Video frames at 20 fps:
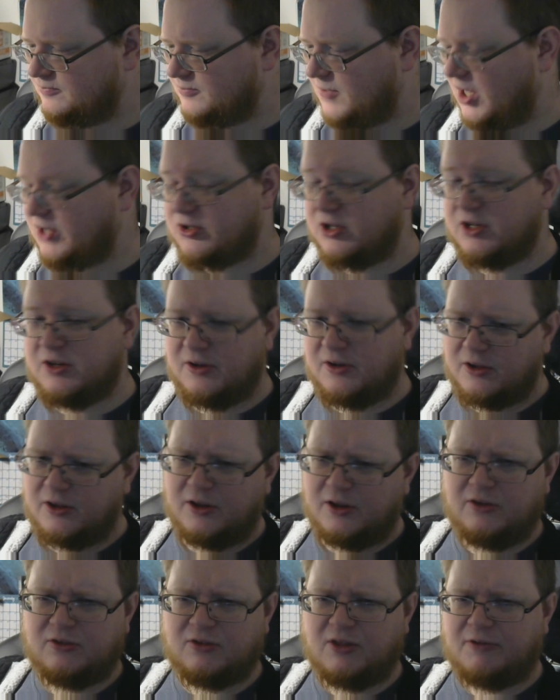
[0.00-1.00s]
actually, it
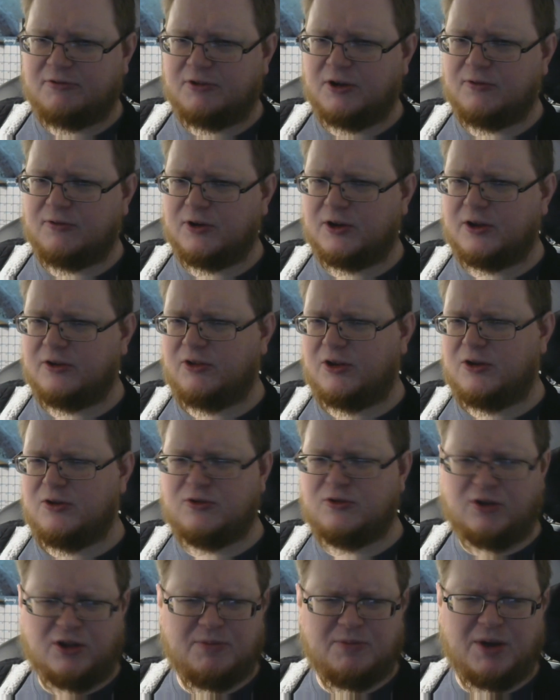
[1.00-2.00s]
is left over because I
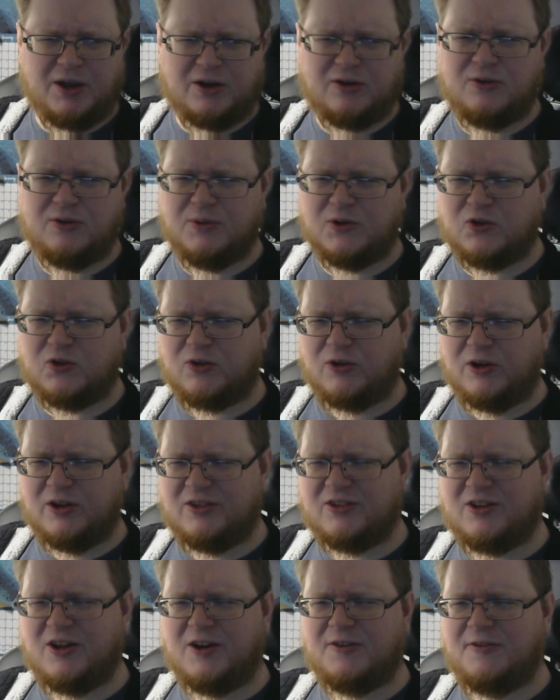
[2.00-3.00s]
usually make too much green
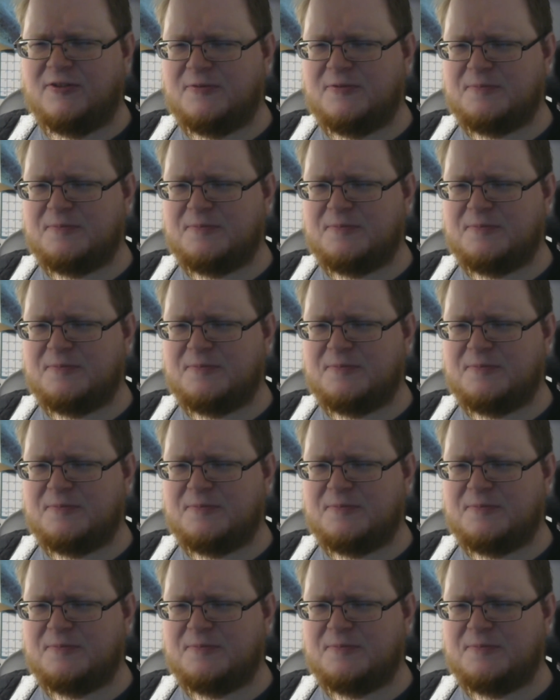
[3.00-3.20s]
stuff.